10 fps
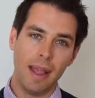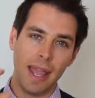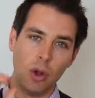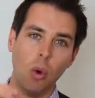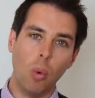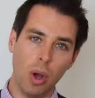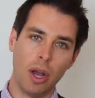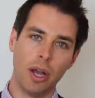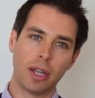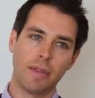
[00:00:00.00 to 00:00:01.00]
It will
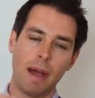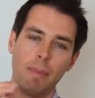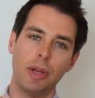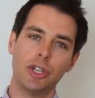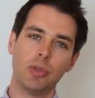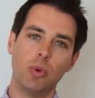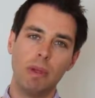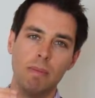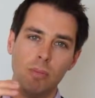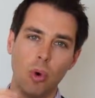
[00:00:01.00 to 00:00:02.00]
work. That person will
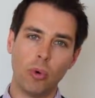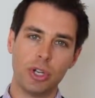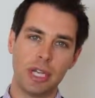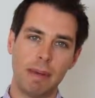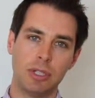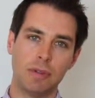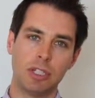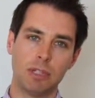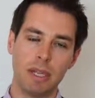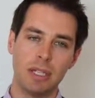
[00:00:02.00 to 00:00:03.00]
be more receptive
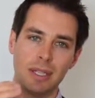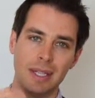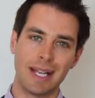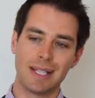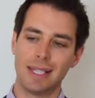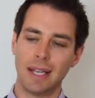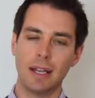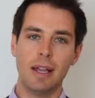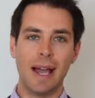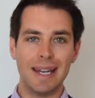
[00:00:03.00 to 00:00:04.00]
to speak to the next thing.
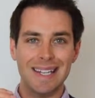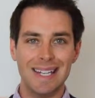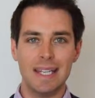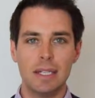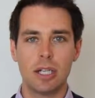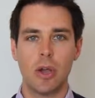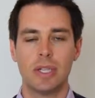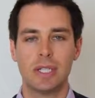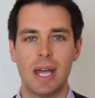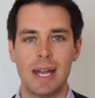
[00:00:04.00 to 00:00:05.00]
And you need to go
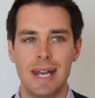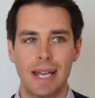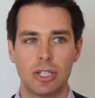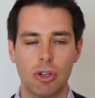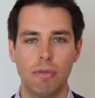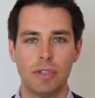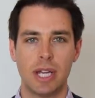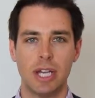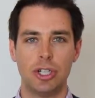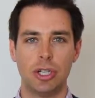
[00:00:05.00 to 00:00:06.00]
into that next
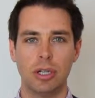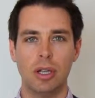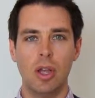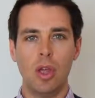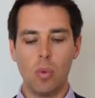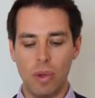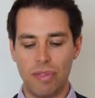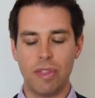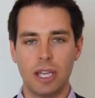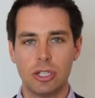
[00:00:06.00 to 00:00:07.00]
conversation
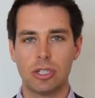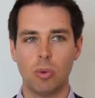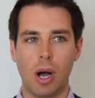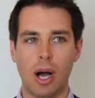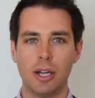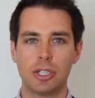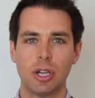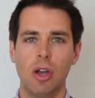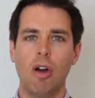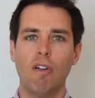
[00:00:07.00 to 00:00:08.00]
with things to
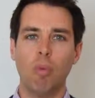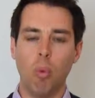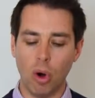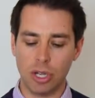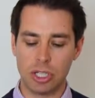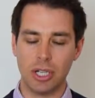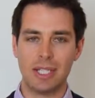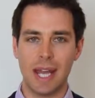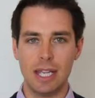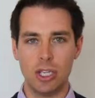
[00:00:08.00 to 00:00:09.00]
ask of what is going
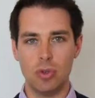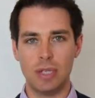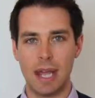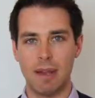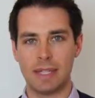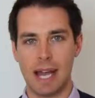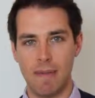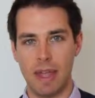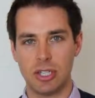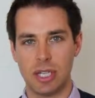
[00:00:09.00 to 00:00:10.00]
to take you
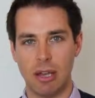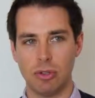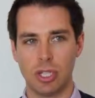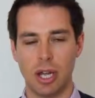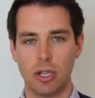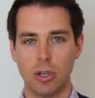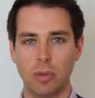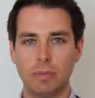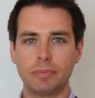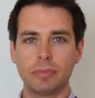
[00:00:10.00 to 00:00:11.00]
down that sales
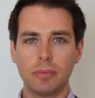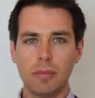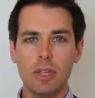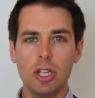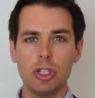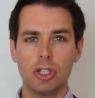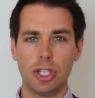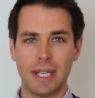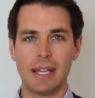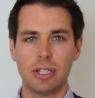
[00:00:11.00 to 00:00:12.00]
cycle
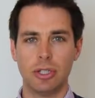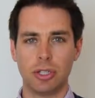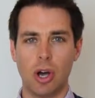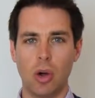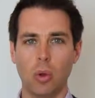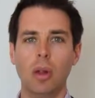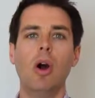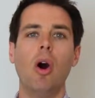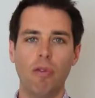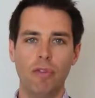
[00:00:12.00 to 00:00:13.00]
to get to the goal
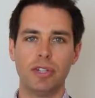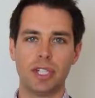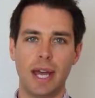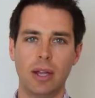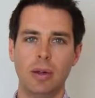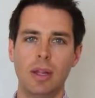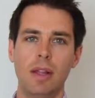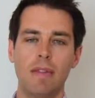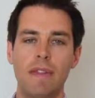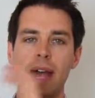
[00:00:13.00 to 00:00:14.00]
of the sale.
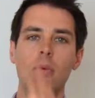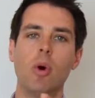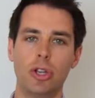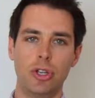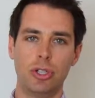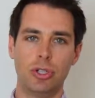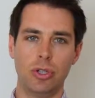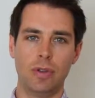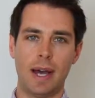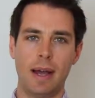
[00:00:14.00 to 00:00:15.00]
They want you to
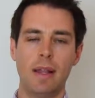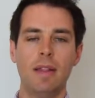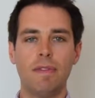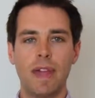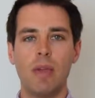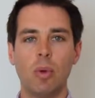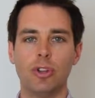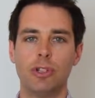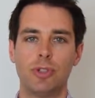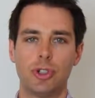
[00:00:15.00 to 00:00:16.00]
do that. They
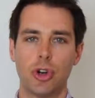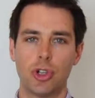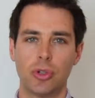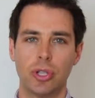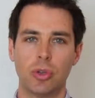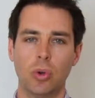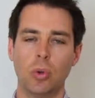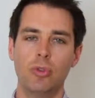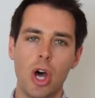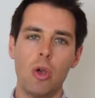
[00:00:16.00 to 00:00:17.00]
want some structure in the
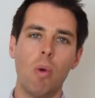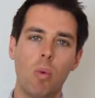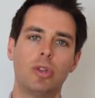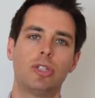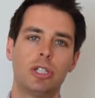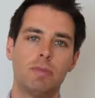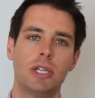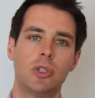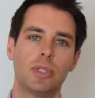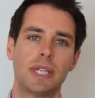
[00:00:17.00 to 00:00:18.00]
call. No one wants to
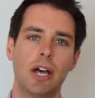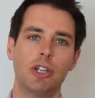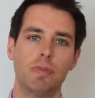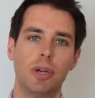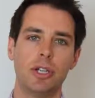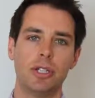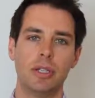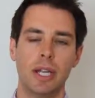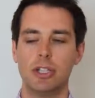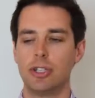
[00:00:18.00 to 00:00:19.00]
speak to a
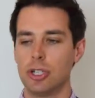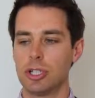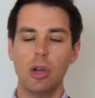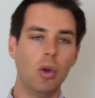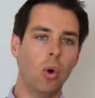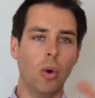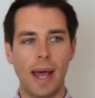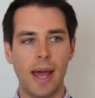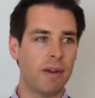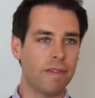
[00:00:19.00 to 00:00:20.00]
salesperson that's just all
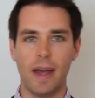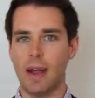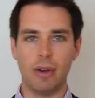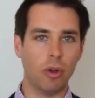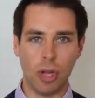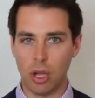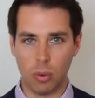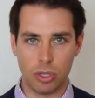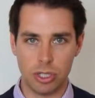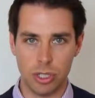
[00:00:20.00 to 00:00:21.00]
airy-fairy, not knowing
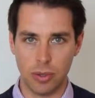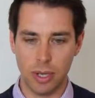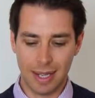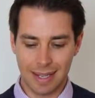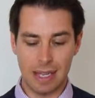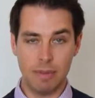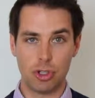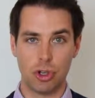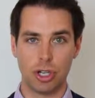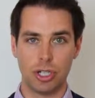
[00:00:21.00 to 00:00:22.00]
what to do. Keep the
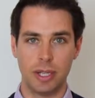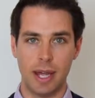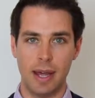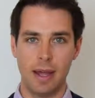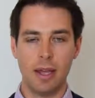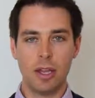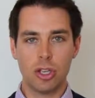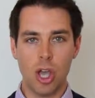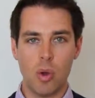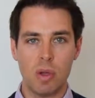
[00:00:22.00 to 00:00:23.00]
structure there.
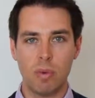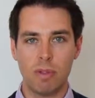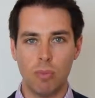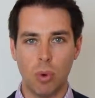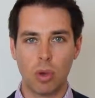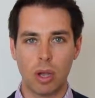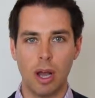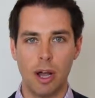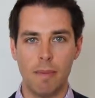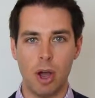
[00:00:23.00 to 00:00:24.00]
Go in with more
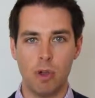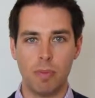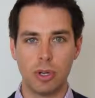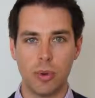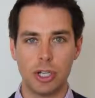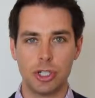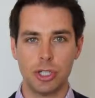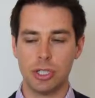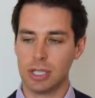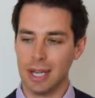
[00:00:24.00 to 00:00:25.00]
open
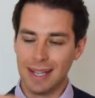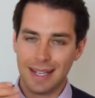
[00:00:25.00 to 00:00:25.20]
questions.